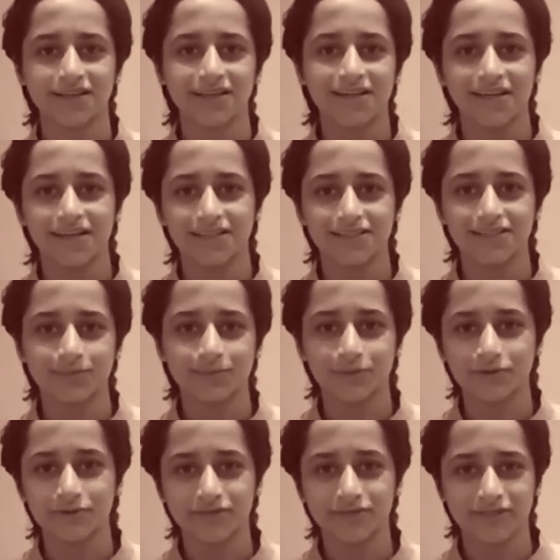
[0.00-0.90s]

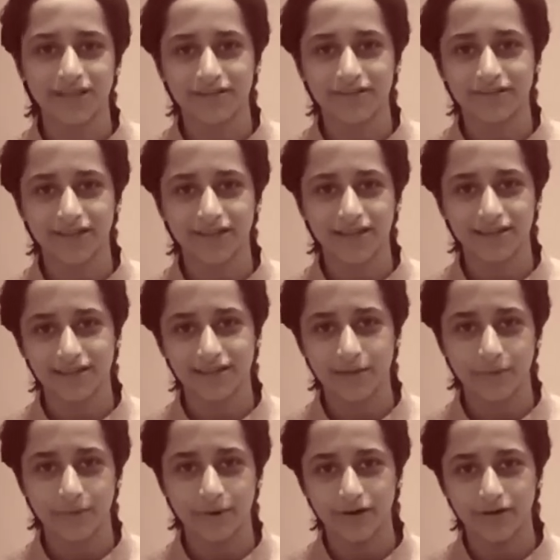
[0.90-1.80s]
explore and navigate
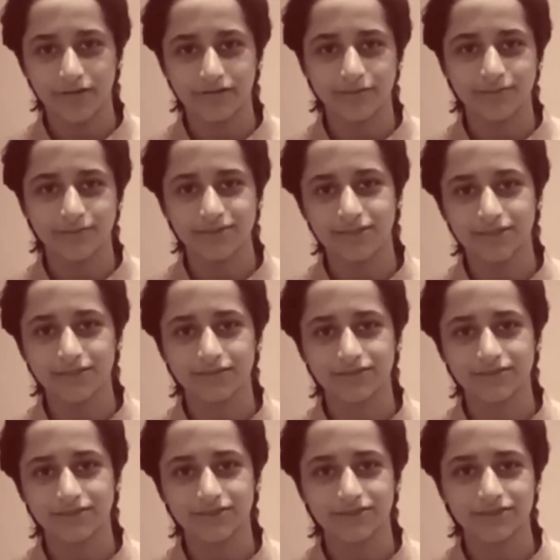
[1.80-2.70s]
that part of
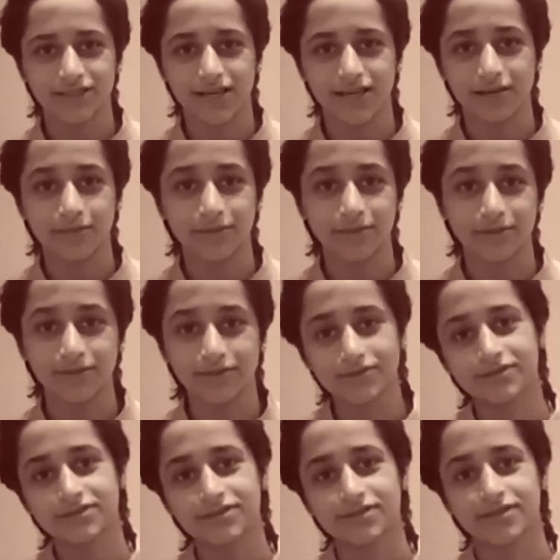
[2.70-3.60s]
themselves just yet
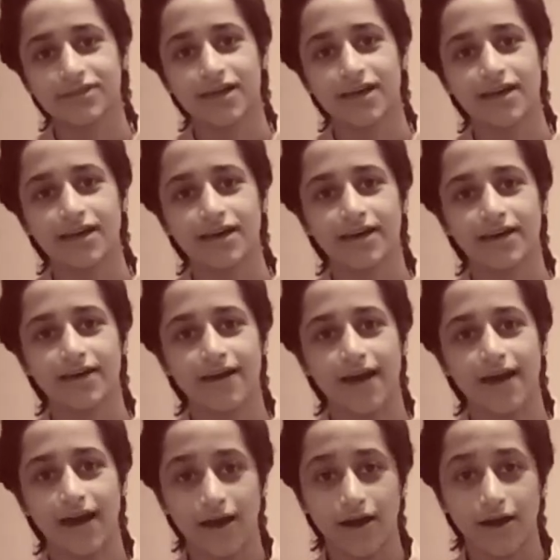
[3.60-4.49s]
because they're
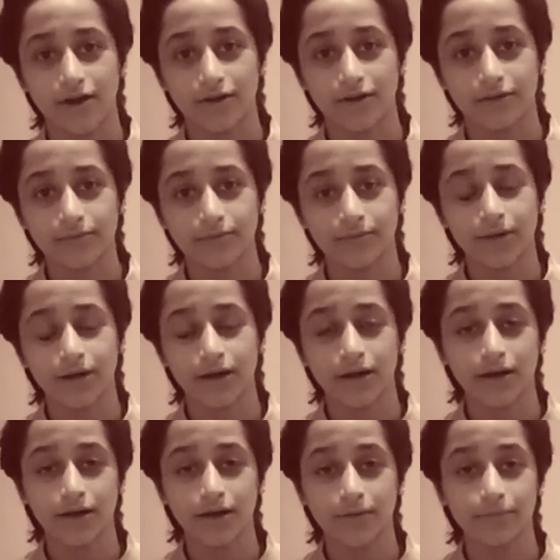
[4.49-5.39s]
at home
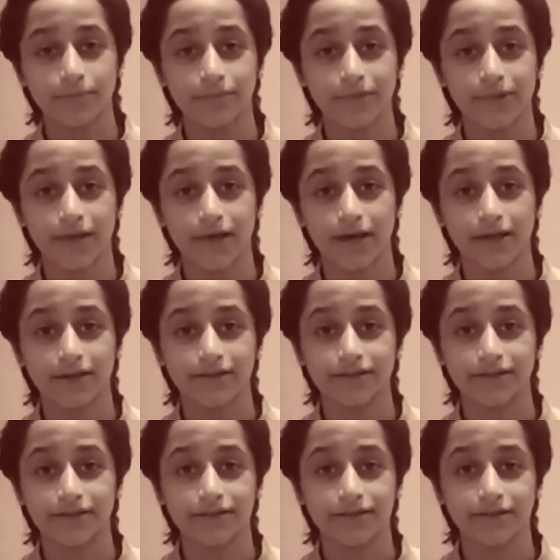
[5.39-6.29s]

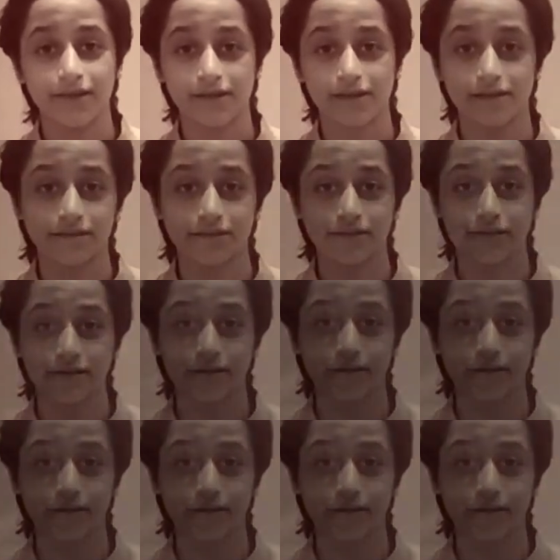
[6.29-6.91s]
and they don't